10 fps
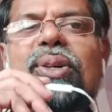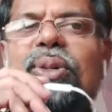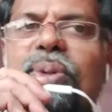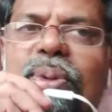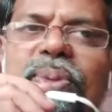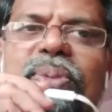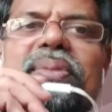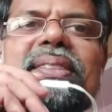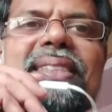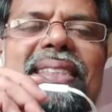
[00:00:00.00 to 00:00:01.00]
do
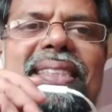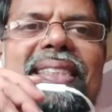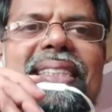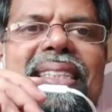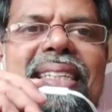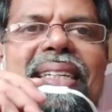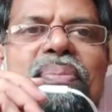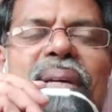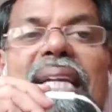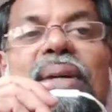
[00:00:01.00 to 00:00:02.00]

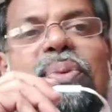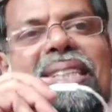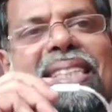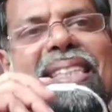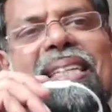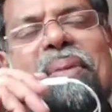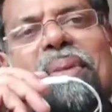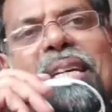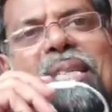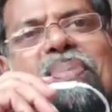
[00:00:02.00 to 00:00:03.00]
believe in 30
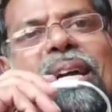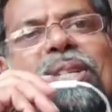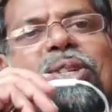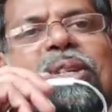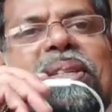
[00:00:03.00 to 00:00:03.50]
minutes magic.